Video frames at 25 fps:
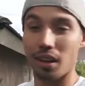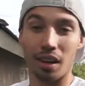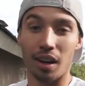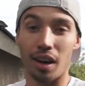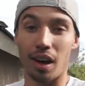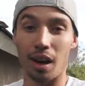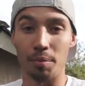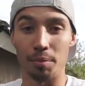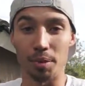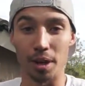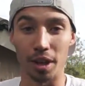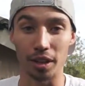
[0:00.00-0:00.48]

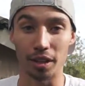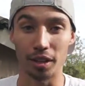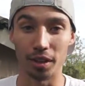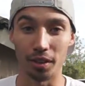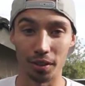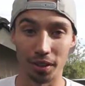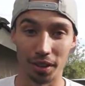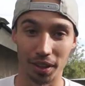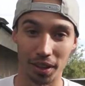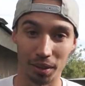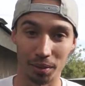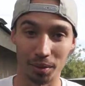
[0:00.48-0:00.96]
I'm not
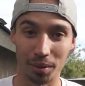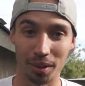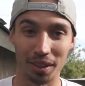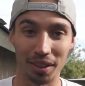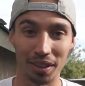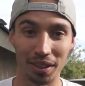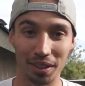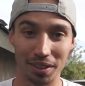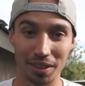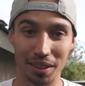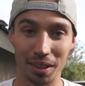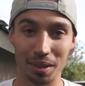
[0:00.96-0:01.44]
going anywhere
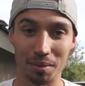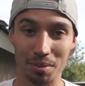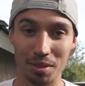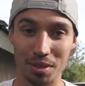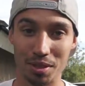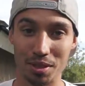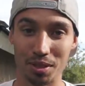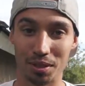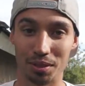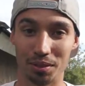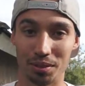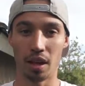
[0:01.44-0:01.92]
anytime
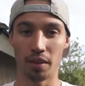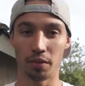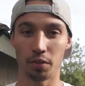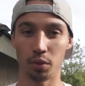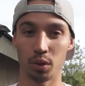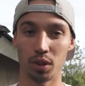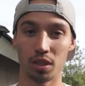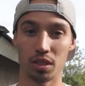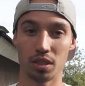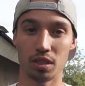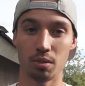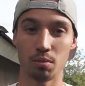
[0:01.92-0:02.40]
soon. If you
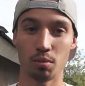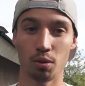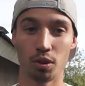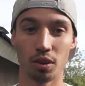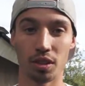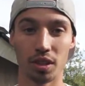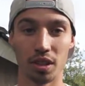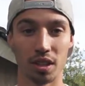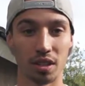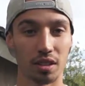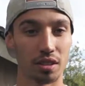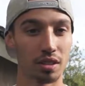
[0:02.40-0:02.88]
want to see more
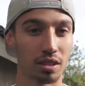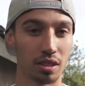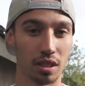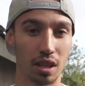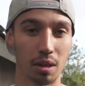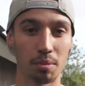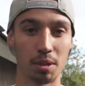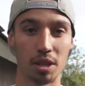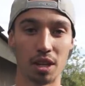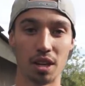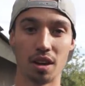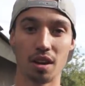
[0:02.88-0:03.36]
of this,
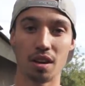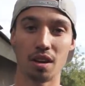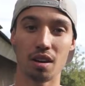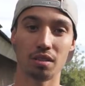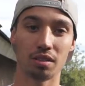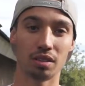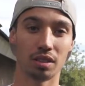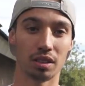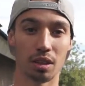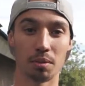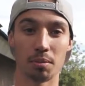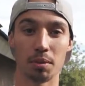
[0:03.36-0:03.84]
let me
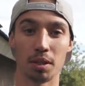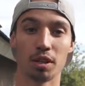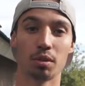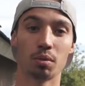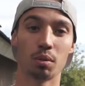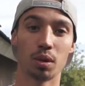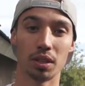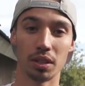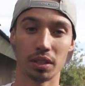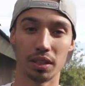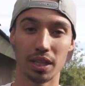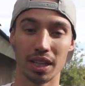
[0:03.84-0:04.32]
know. Let me know
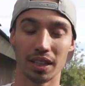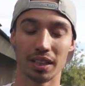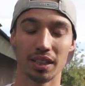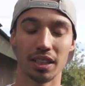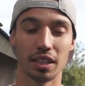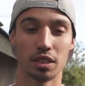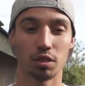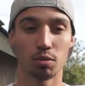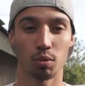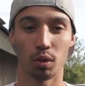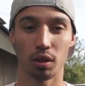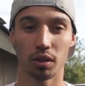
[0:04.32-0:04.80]
what
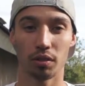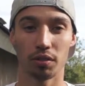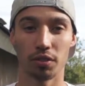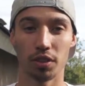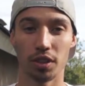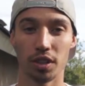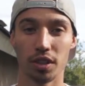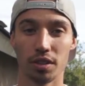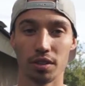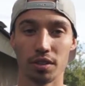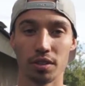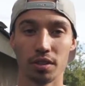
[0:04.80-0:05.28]
techniques work for
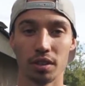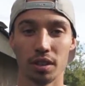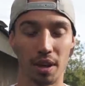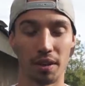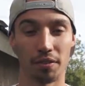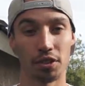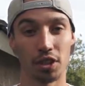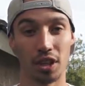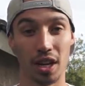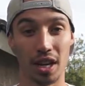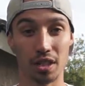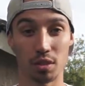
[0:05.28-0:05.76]
you.
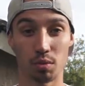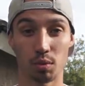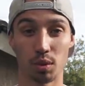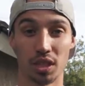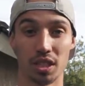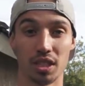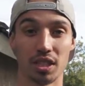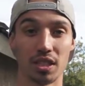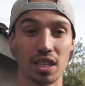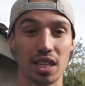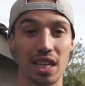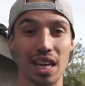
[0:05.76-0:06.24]
If you guys want
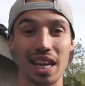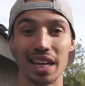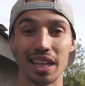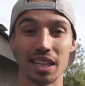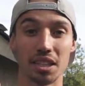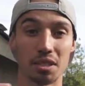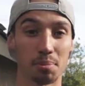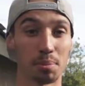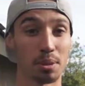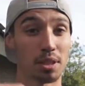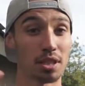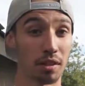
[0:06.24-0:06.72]
to see any
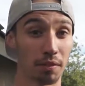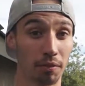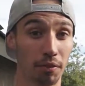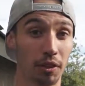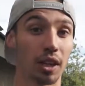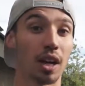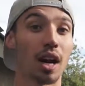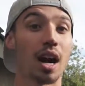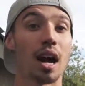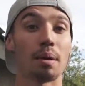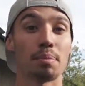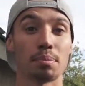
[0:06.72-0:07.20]

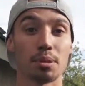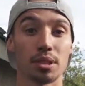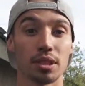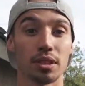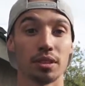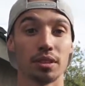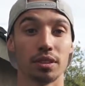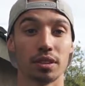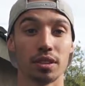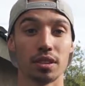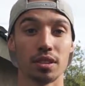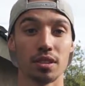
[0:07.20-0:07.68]
specific
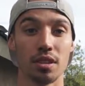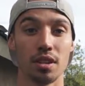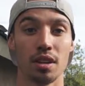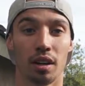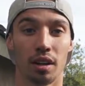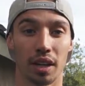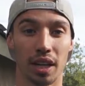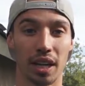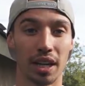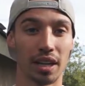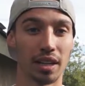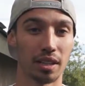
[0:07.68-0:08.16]
obstacles
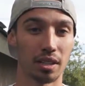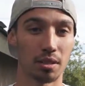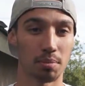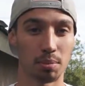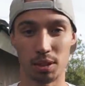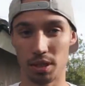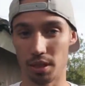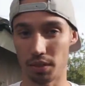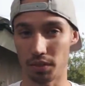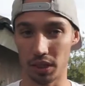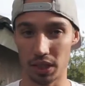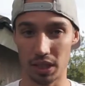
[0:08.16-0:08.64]
or get any
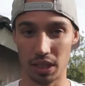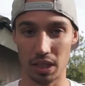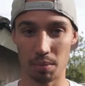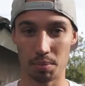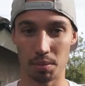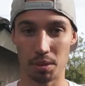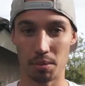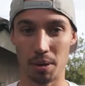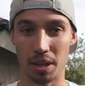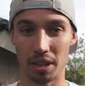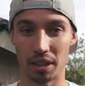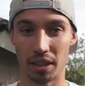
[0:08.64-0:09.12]
specific
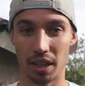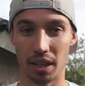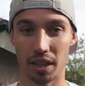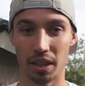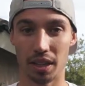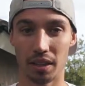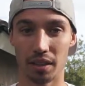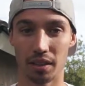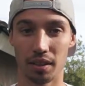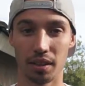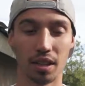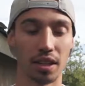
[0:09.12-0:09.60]
tips about that
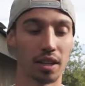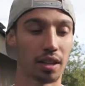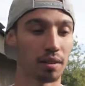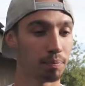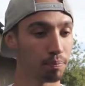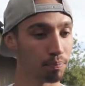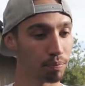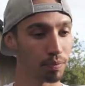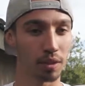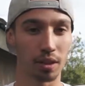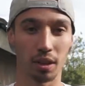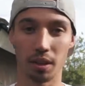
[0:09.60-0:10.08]
kind of thing,
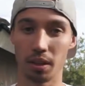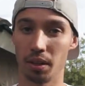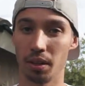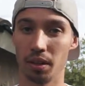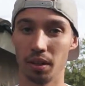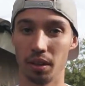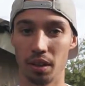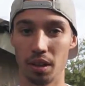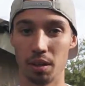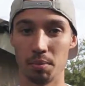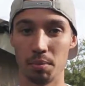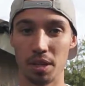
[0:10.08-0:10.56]

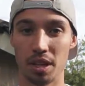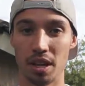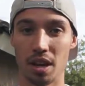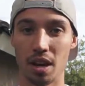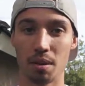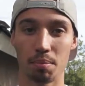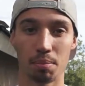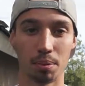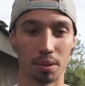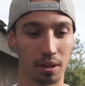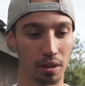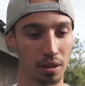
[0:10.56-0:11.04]
hit me
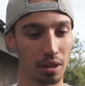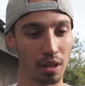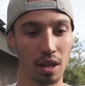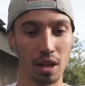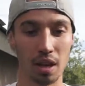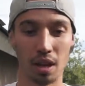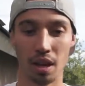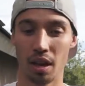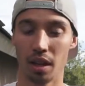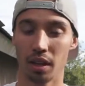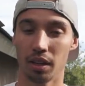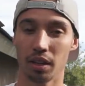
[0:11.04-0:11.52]
up.
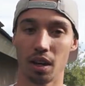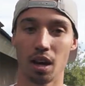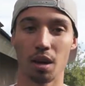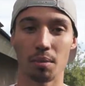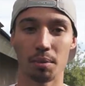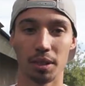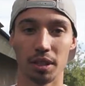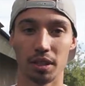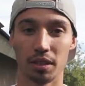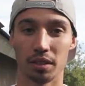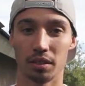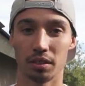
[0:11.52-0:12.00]

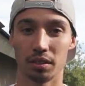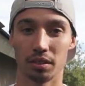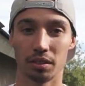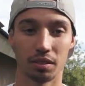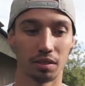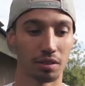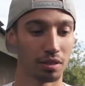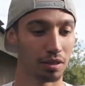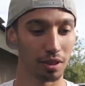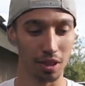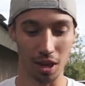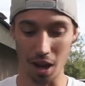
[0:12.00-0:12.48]
Comment in the
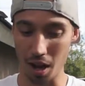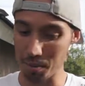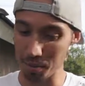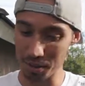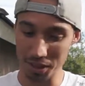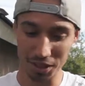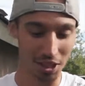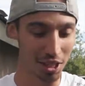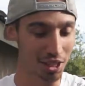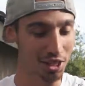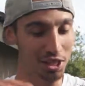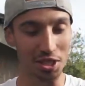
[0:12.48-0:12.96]

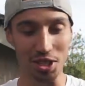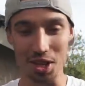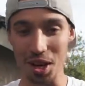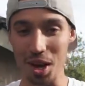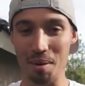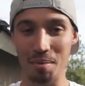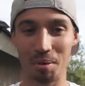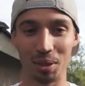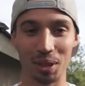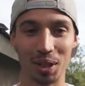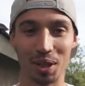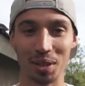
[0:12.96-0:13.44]
comment section
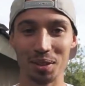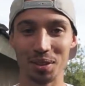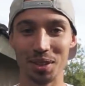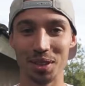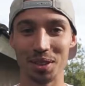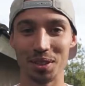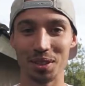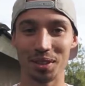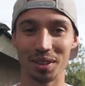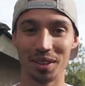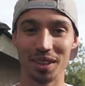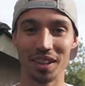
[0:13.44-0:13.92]
down below. Do
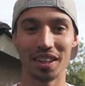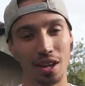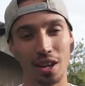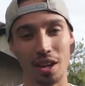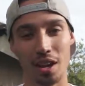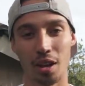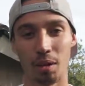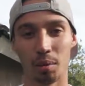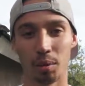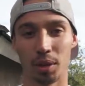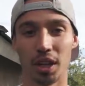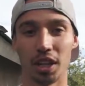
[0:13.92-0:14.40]
your thing.
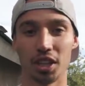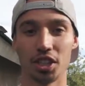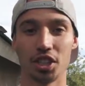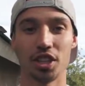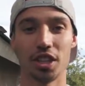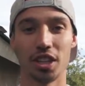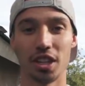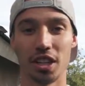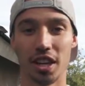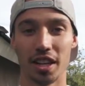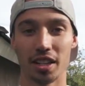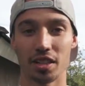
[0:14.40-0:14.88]
We'll catch you
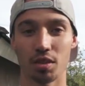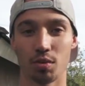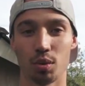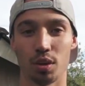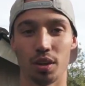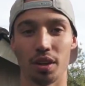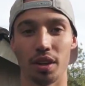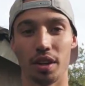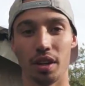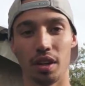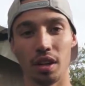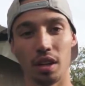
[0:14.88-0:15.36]
in the next
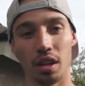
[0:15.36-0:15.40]
one.